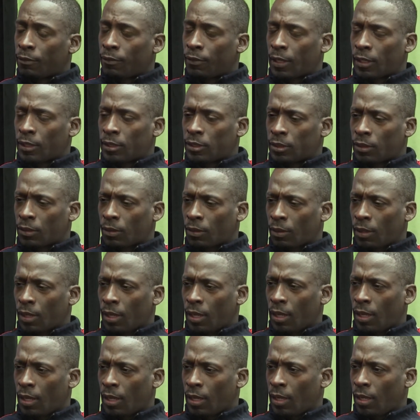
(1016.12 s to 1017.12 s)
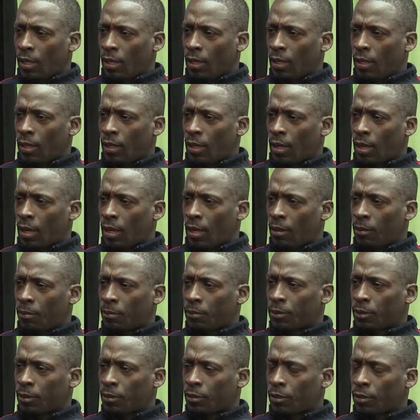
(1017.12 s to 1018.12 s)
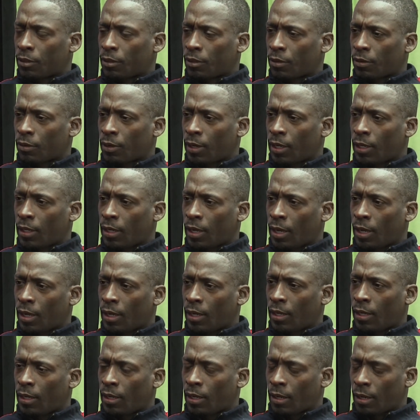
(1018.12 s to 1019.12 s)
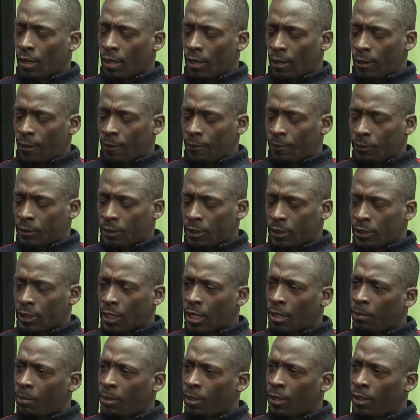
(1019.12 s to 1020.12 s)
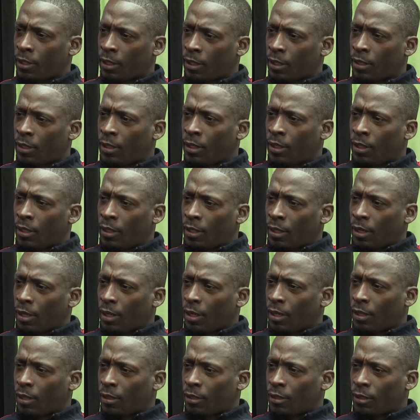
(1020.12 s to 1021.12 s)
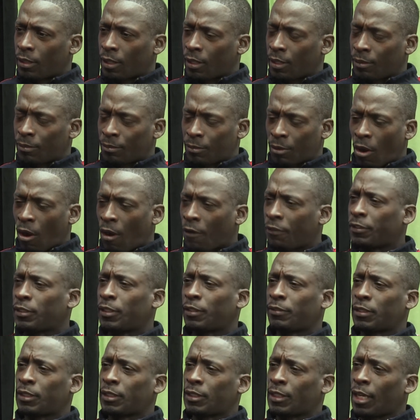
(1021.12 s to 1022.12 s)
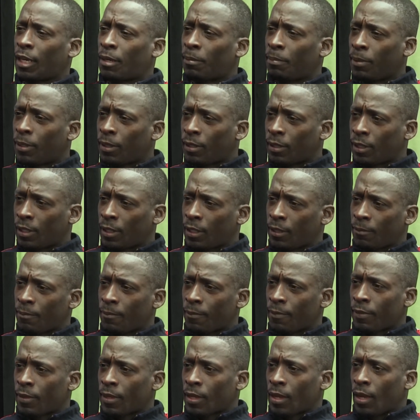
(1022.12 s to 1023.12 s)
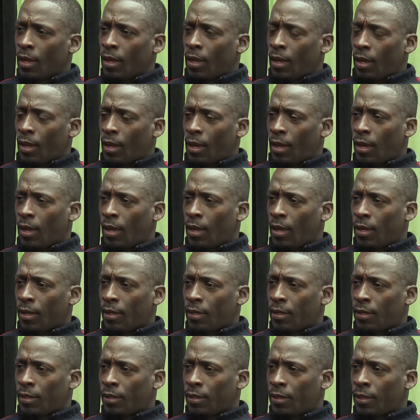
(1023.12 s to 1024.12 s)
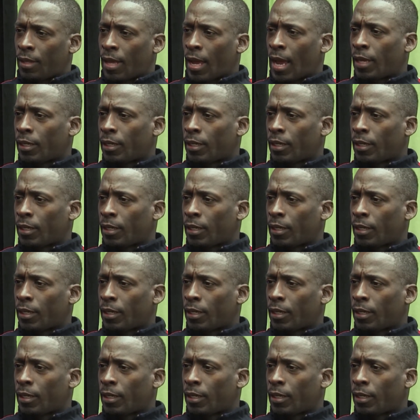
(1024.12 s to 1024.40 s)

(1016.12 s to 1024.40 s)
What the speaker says: And so he helped create a sustainability Office of Sustainability, and that